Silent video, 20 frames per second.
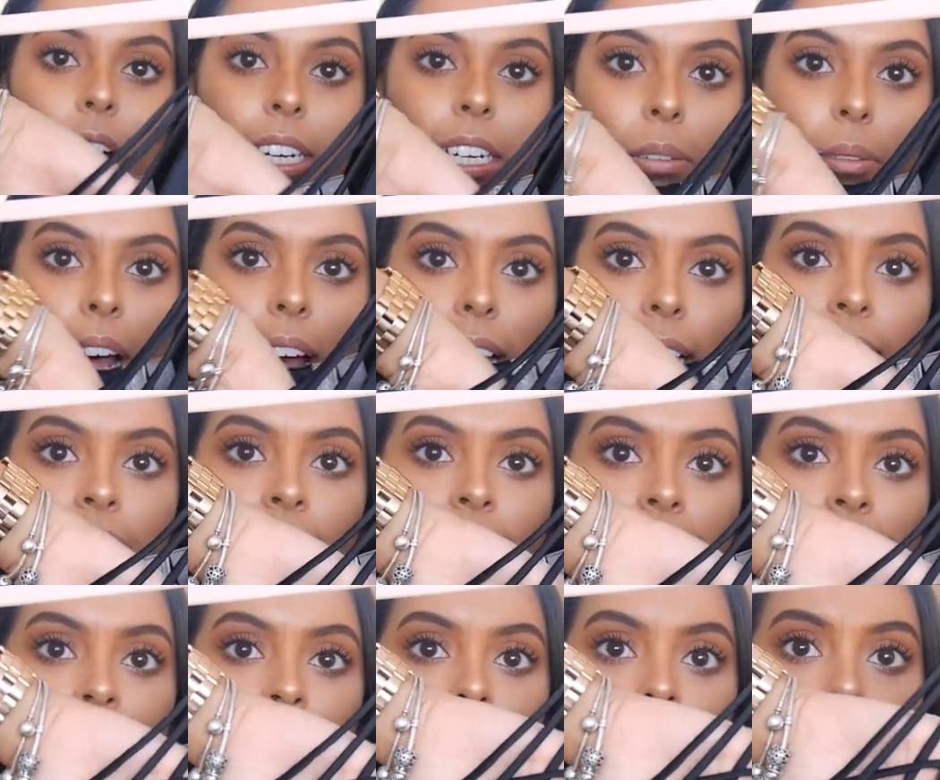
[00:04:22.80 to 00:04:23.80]
anyway.
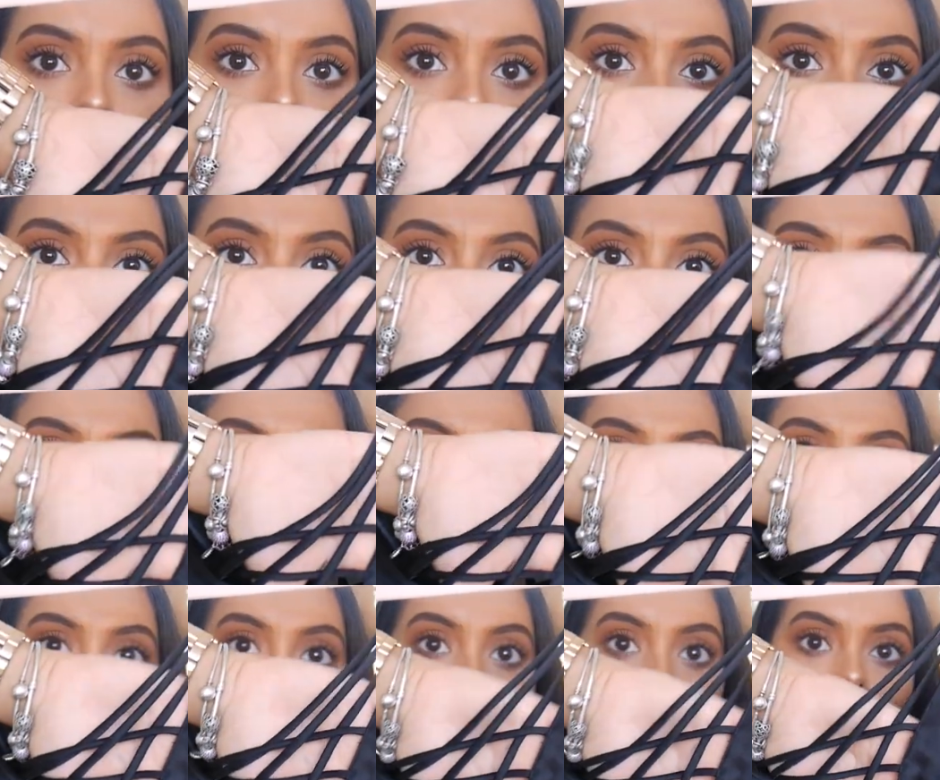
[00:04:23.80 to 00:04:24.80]
It's got this
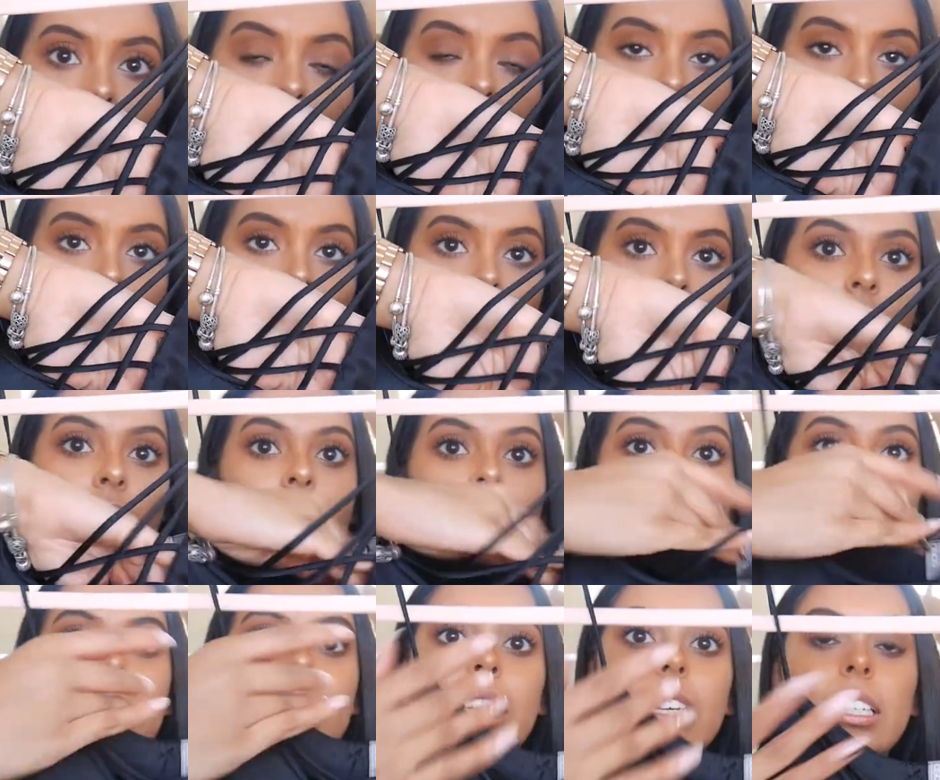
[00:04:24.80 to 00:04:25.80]
detail on it which I just
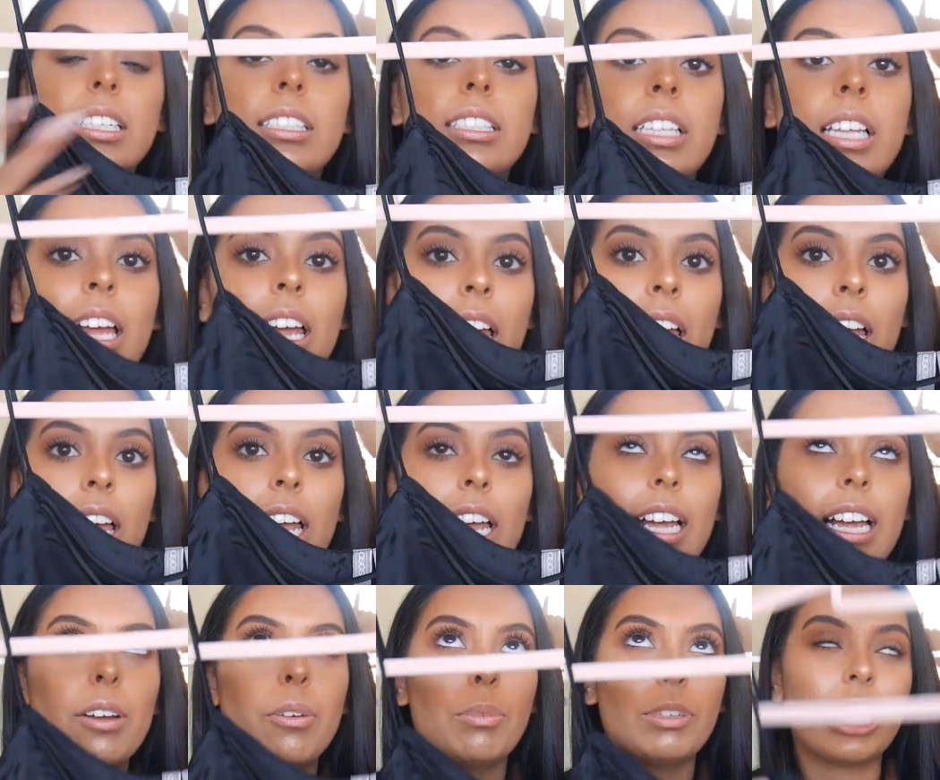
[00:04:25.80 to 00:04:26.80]
think's
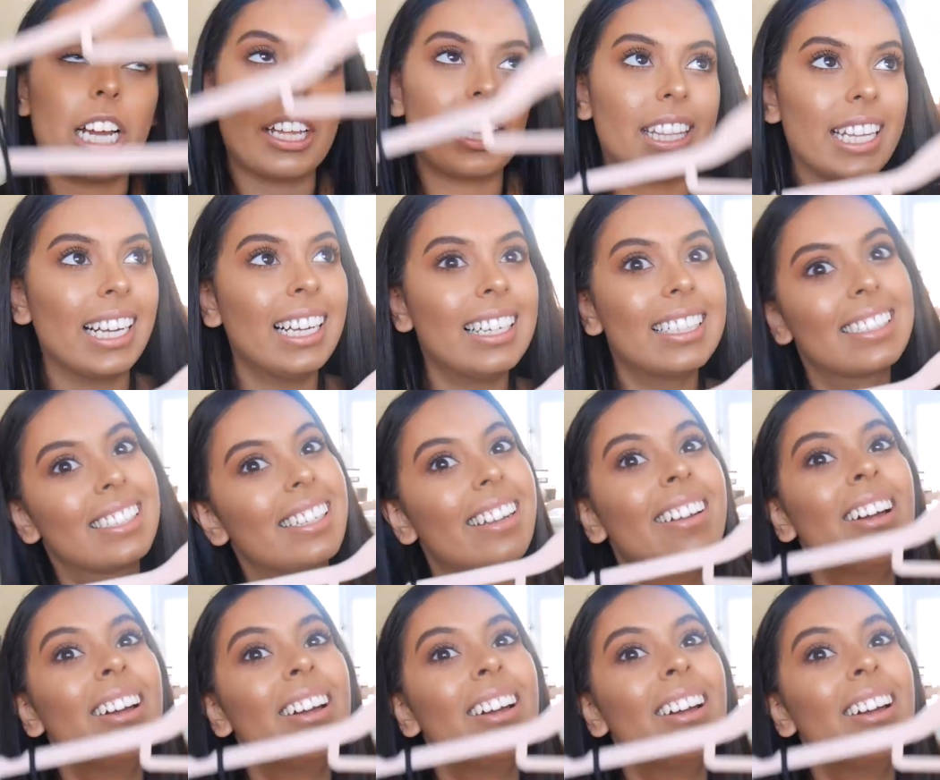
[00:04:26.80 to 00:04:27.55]
which I think,